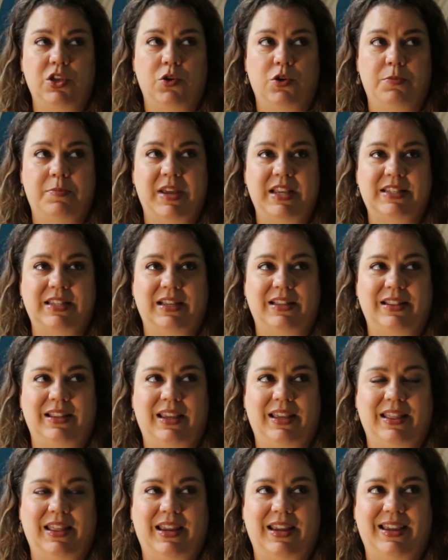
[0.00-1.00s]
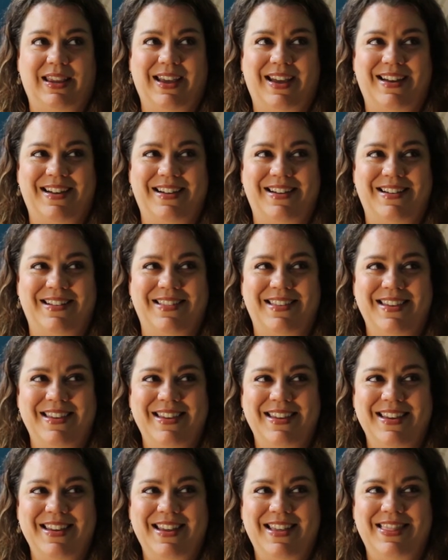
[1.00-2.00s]
basically like,
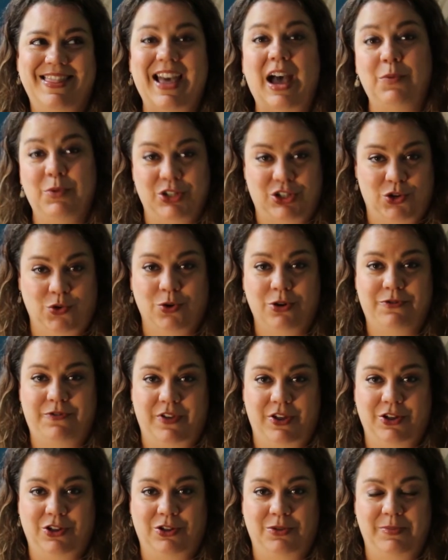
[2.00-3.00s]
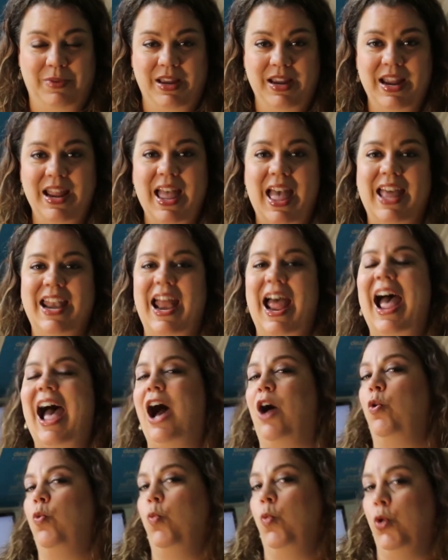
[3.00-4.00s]
that was your film, and
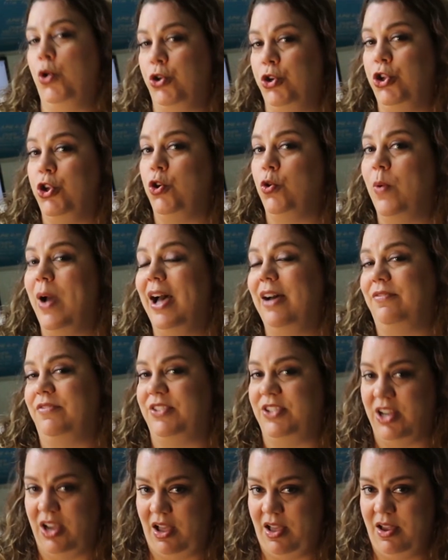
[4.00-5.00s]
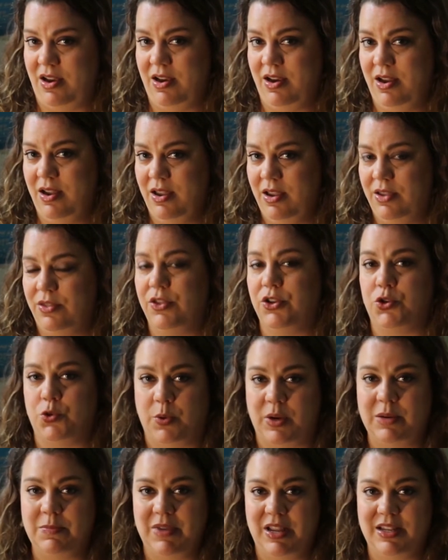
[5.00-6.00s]
how would you have done the
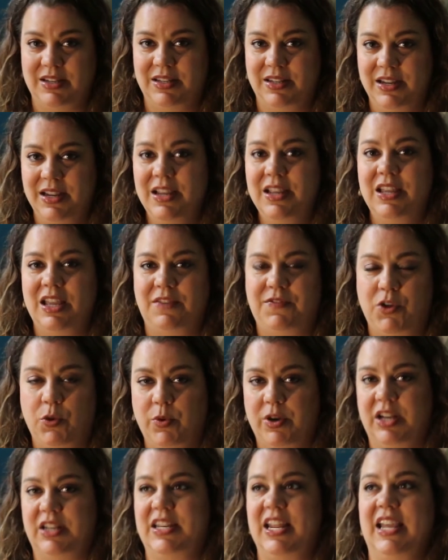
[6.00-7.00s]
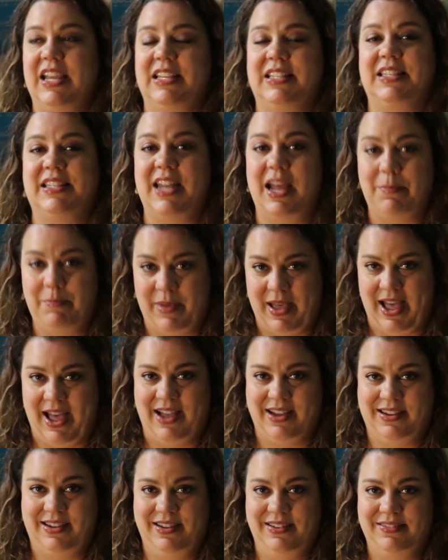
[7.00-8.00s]
treatment if you were to take a step
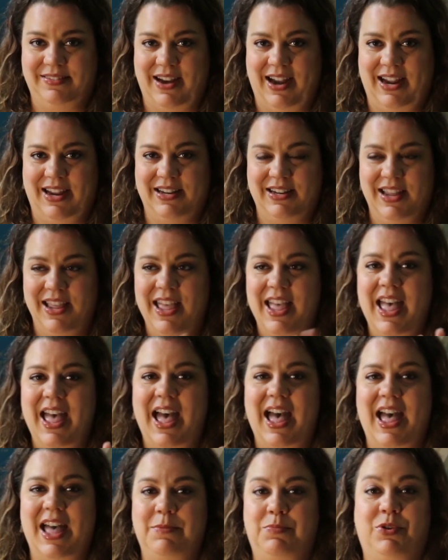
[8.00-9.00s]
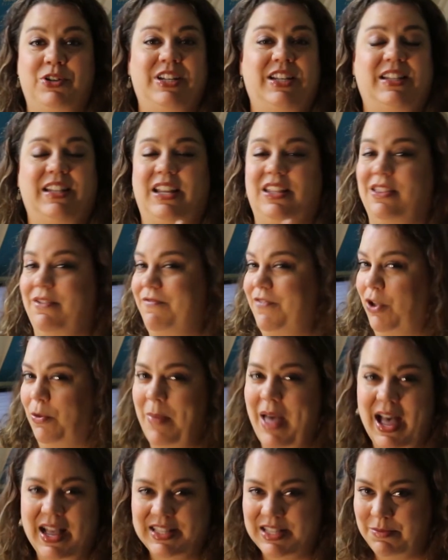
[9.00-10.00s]
back, right, and pretend like the film
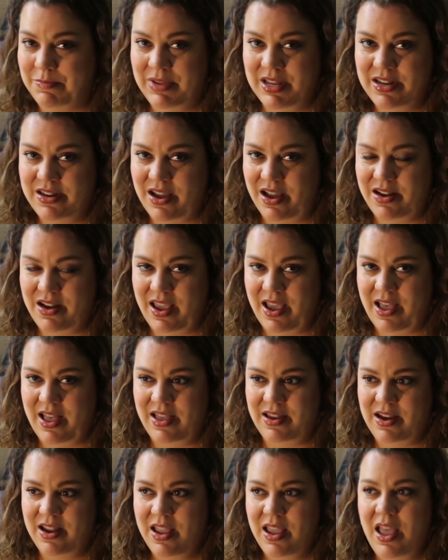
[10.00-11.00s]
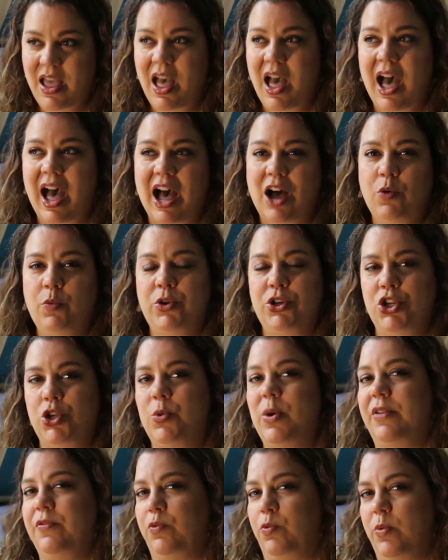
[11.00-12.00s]
hasn't been done yet? How would you
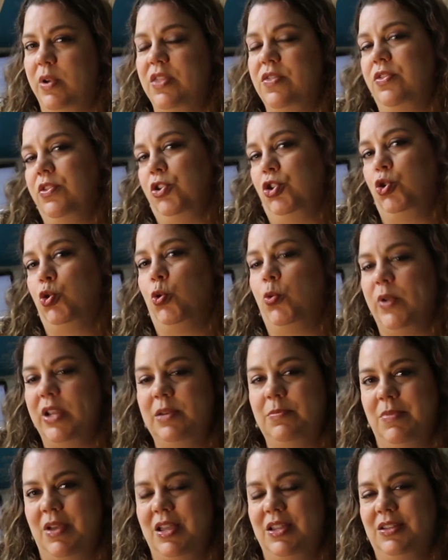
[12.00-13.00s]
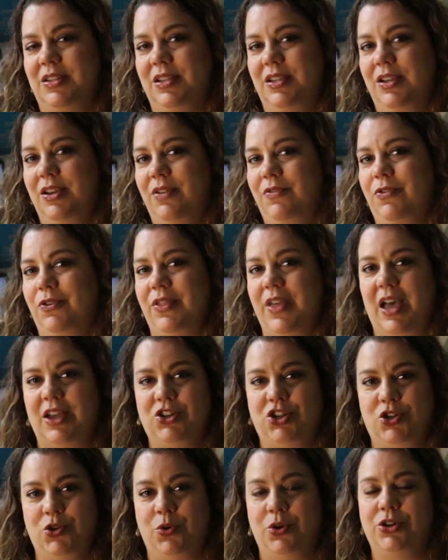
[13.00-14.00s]
have written the treatment for that
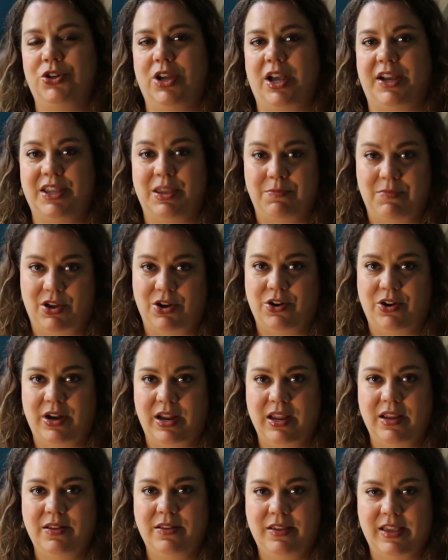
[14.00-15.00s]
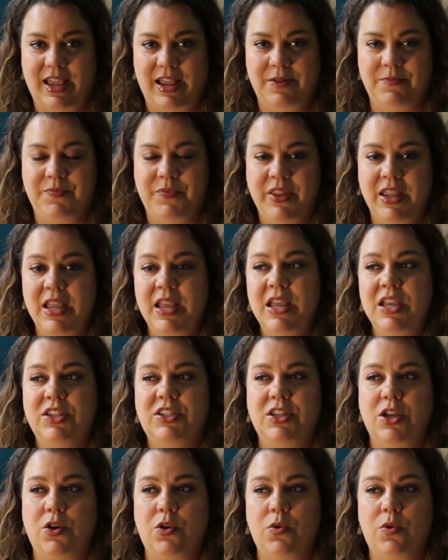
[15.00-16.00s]
short documentary, okay?
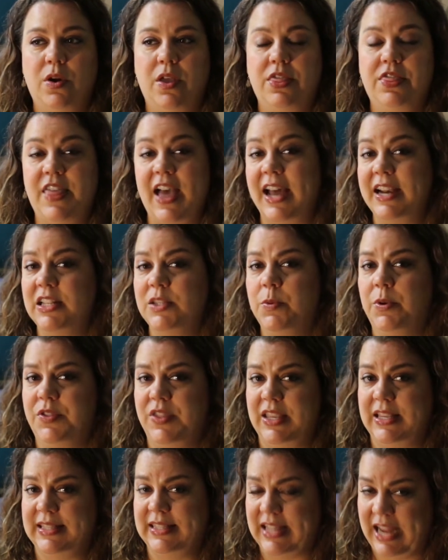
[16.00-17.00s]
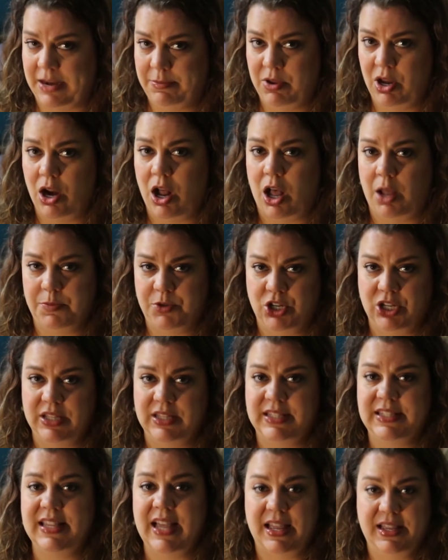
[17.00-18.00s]
So that is what the assignment option
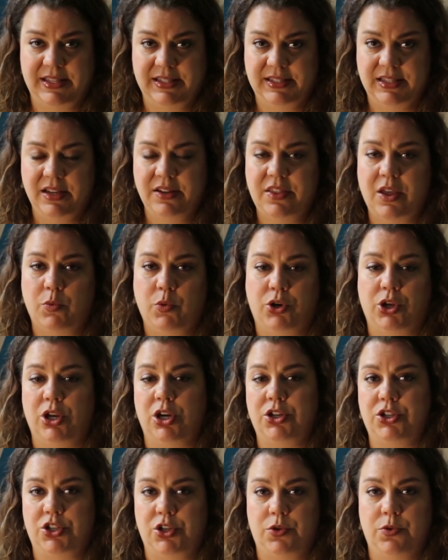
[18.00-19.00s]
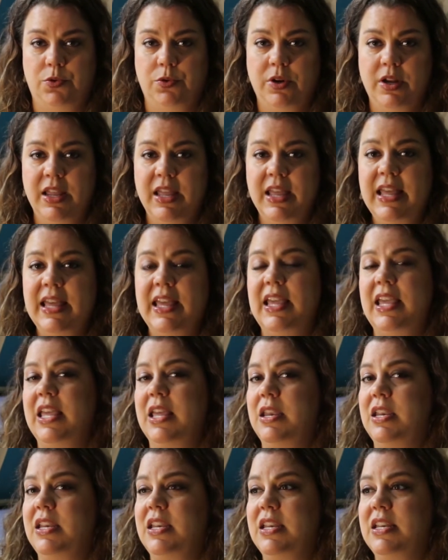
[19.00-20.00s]
says that we're going to do.
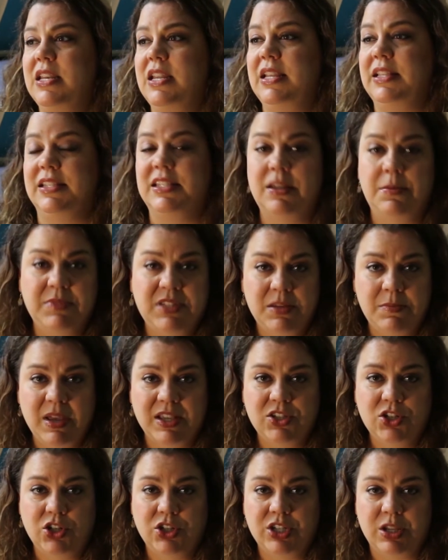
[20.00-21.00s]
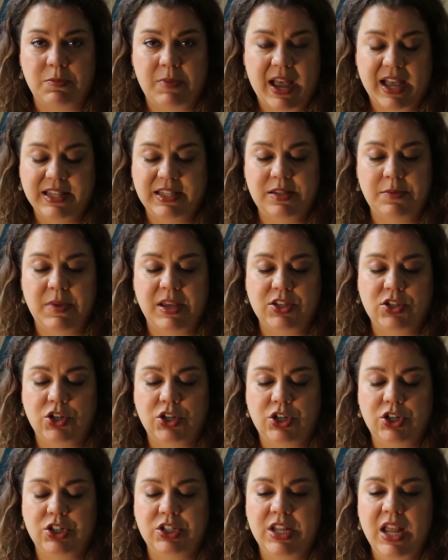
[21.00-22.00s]
In some semesters and past
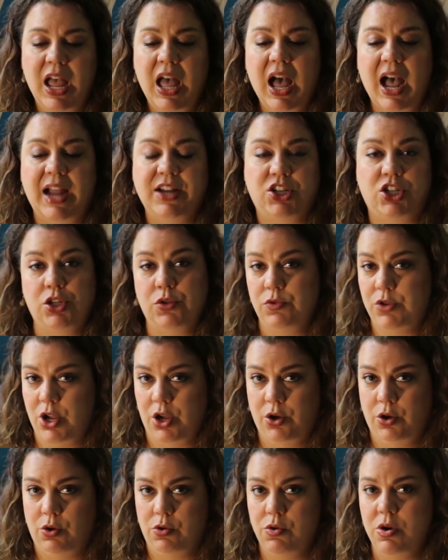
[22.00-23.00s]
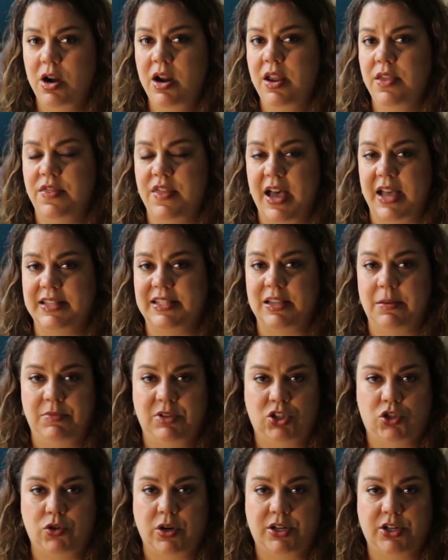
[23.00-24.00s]
semesters, I do know that some
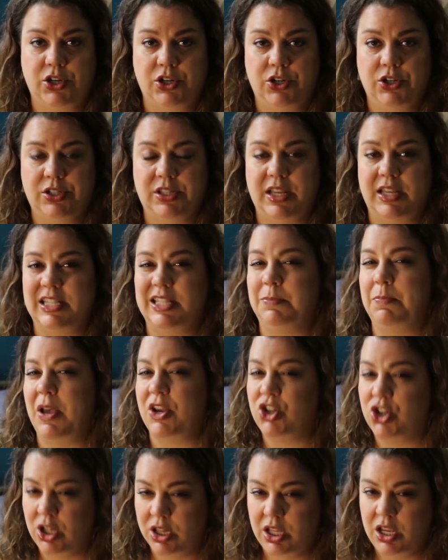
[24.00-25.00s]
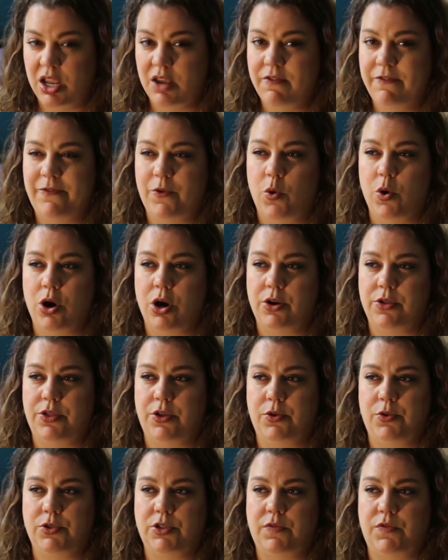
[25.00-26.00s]
instructors, especially for
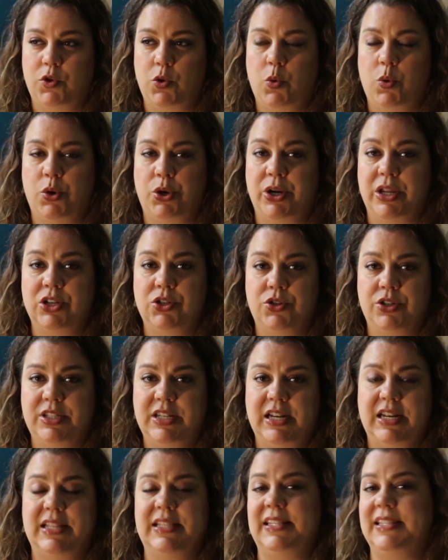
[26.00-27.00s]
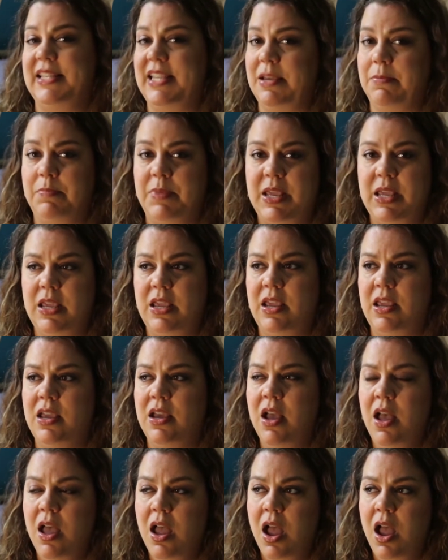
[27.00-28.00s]
those of you who are interested in CMP,